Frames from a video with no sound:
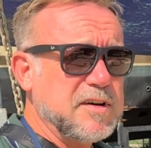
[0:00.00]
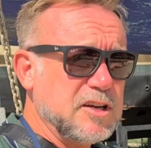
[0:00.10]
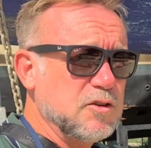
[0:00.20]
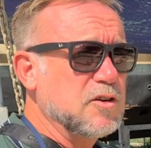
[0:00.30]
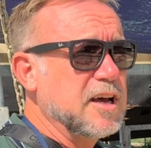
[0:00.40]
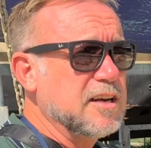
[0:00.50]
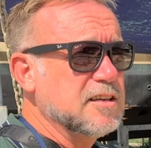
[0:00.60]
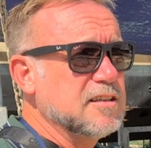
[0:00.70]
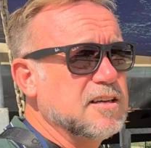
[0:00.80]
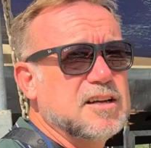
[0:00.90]
had a look at
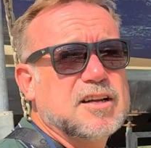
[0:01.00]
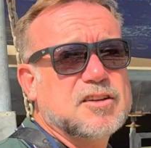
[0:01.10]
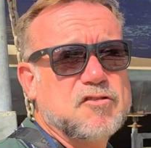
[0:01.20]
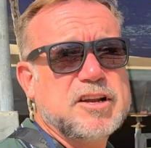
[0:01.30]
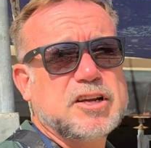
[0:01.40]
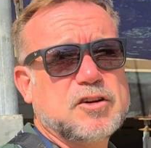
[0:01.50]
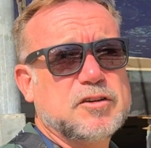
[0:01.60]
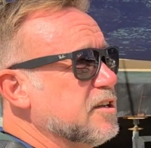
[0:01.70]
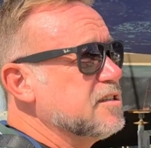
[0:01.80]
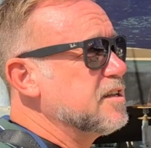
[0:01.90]
it. They're really
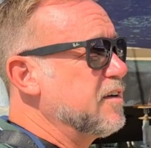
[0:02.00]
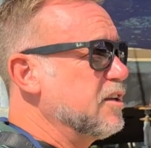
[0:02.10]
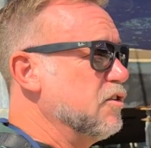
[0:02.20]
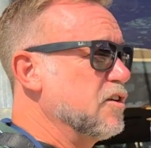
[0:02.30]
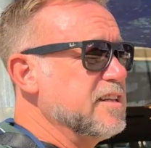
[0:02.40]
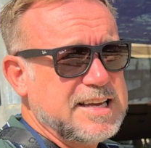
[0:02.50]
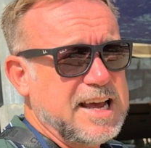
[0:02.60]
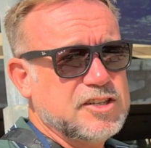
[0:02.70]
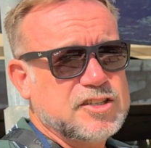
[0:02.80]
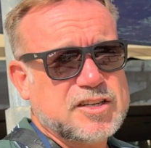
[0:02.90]
good since they've had a look at the
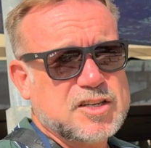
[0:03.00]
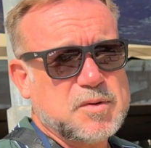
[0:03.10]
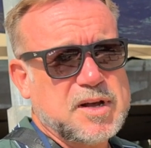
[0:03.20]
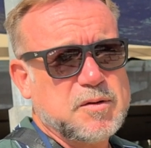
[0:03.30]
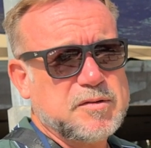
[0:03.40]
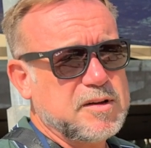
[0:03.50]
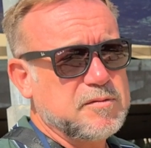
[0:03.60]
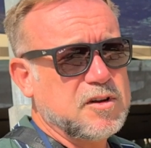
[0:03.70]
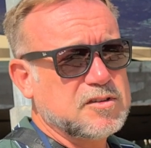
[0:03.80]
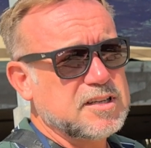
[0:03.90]
engine as well. We've had
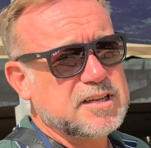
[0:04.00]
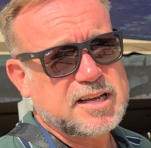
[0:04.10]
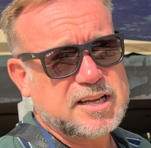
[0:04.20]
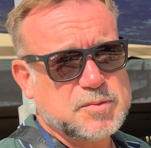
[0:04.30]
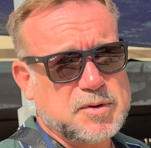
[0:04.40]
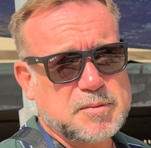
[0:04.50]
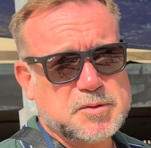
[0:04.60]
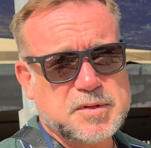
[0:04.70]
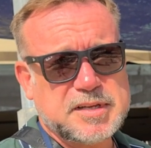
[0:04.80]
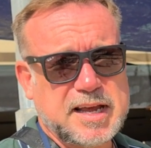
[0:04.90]
lots of leakage
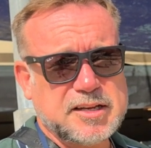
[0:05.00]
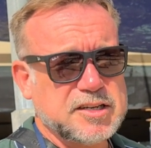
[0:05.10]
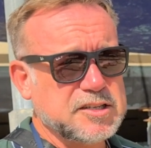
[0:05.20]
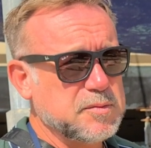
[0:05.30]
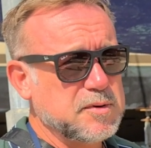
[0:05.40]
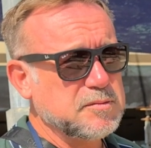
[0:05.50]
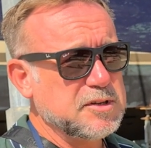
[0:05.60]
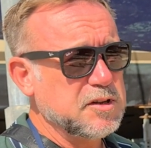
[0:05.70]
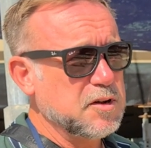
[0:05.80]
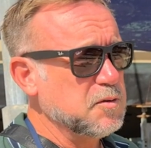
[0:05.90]
problems with the engine, as you probably
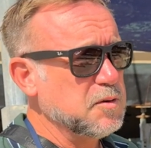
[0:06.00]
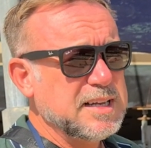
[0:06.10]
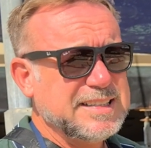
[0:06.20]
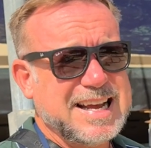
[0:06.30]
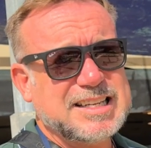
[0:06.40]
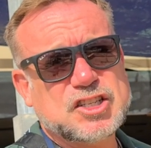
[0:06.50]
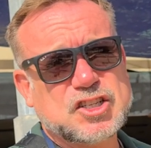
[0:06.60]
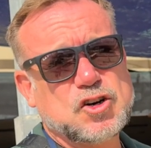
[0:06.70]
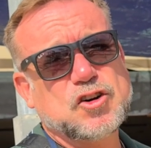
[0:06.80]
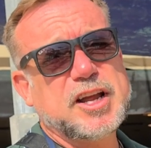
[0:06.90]
know. The engine's
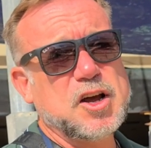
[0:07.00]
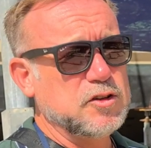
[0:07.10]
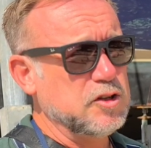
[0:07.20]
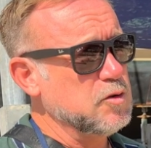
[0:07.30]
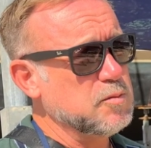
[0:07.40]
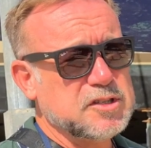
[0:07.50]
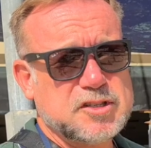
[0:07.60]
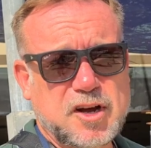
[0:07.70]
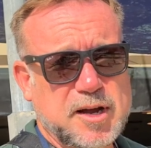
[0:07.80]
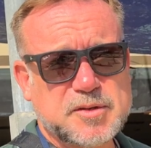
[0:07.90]
cut out numerous
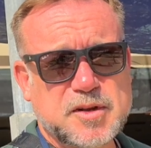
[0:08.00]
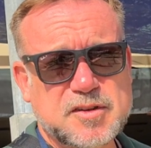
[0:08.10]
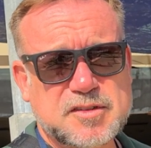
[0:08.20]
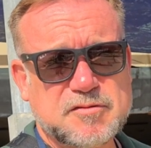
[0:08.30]
times on us